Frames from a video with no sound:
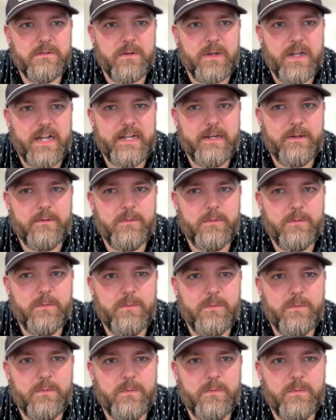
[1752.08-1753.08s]
Right.
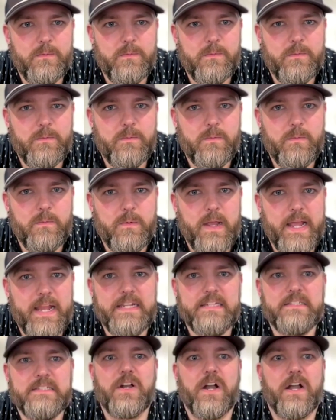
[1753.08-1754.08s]

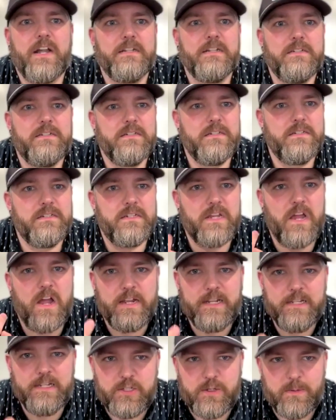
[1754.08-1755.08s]
And he started
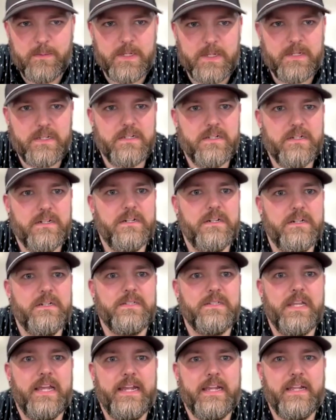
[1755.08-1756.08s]
talking to me. I
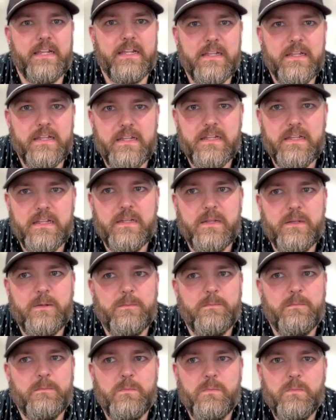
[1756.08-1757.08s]
was like,
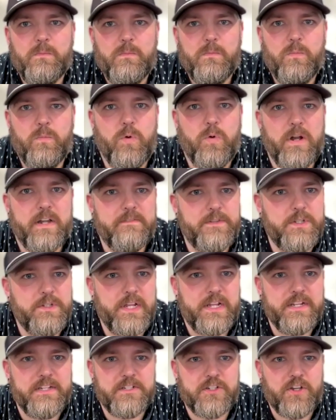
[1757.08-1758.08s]
what have you
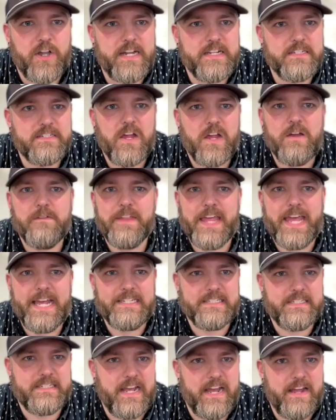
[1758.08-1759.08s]
done to try to solve
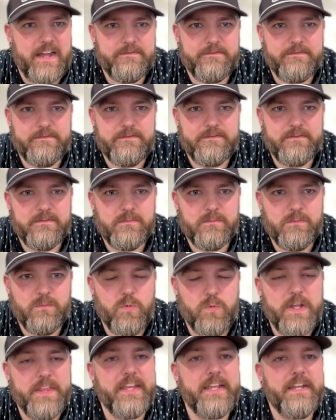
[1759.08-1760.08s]
that stuff
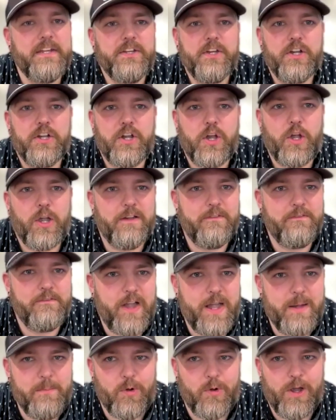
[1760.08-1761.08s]
within your current
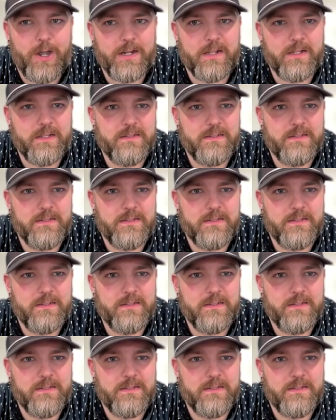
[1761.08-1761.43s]
framework?